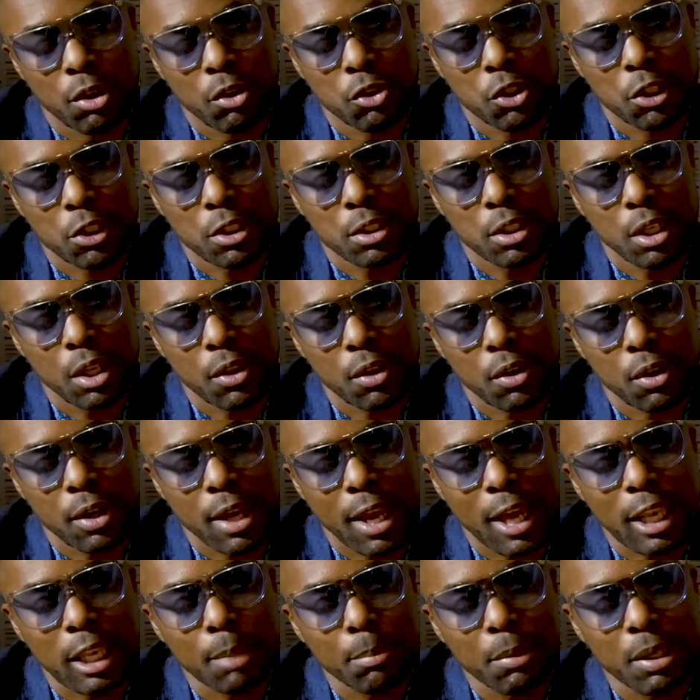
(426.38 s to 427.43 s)
was just another
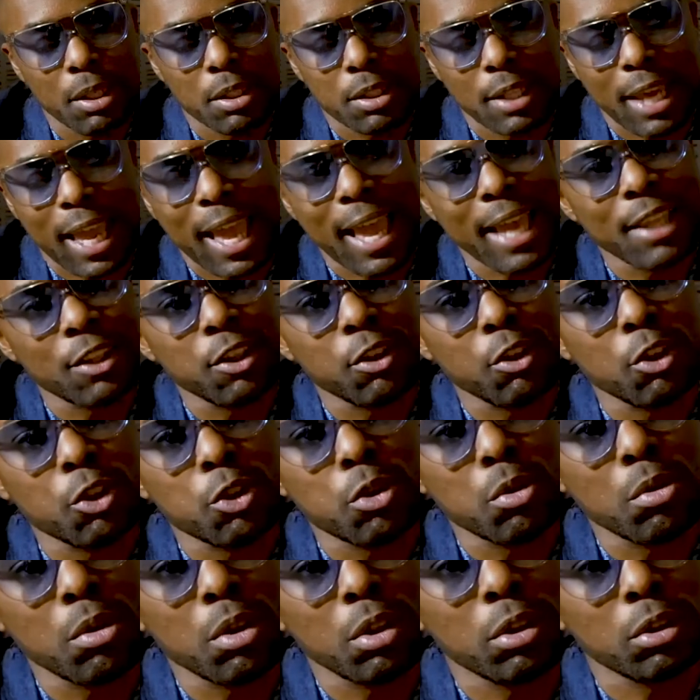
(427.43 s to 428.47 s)
element to add to the
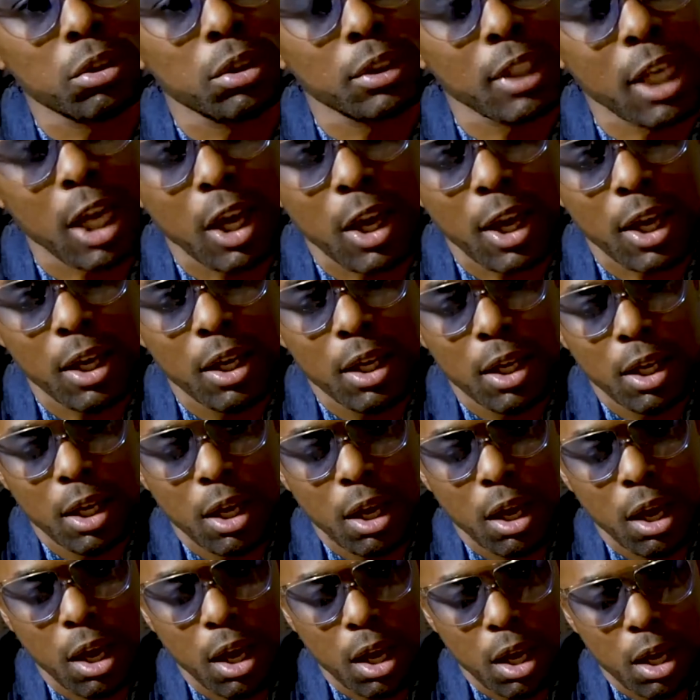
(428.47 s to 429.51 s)
tour. So now
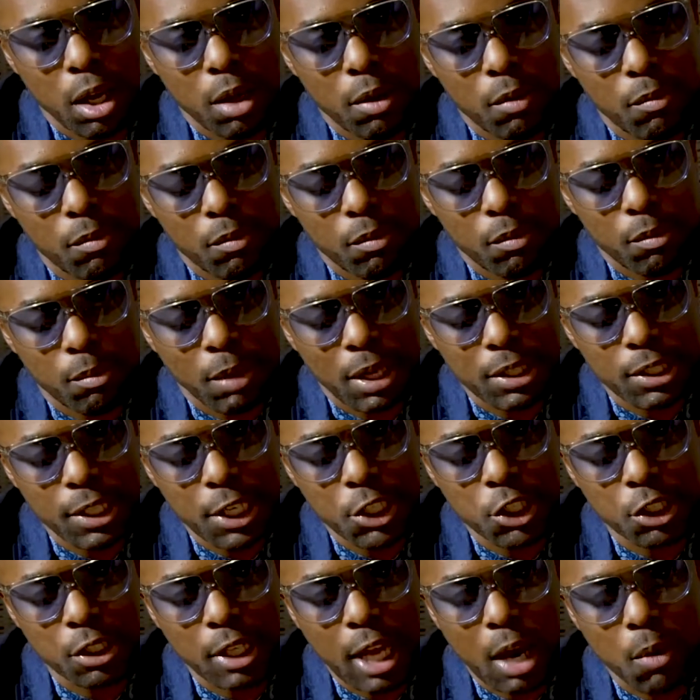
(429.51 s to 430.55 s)
my
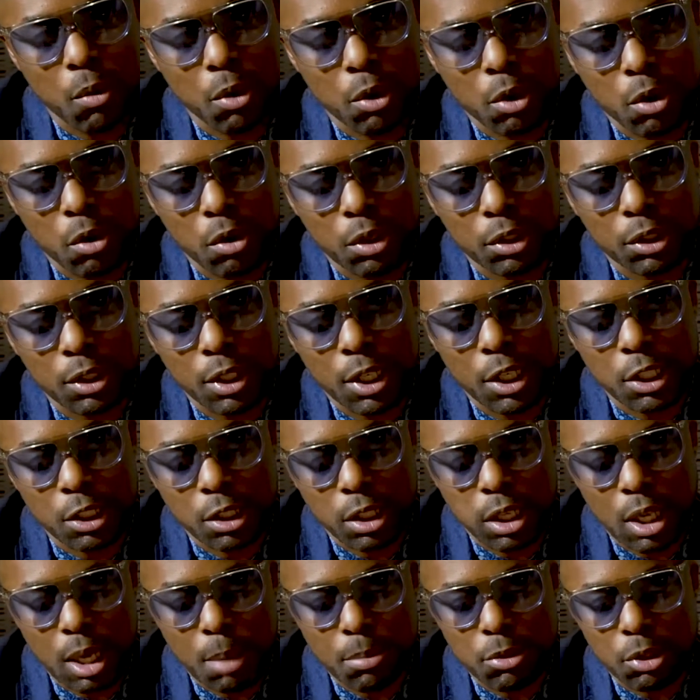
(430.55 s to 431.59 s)
DJ and I were going to these
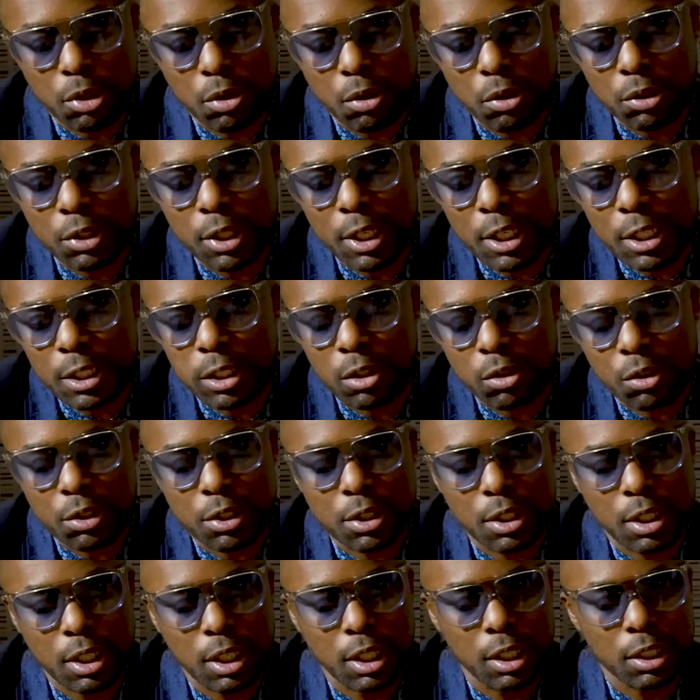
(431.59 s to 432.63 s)
clubs, going to these little
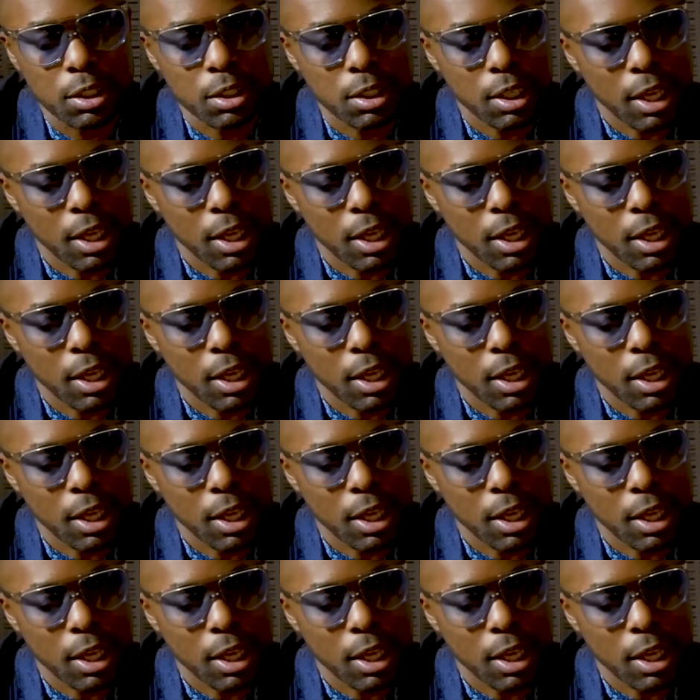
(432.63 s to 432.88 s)
cities,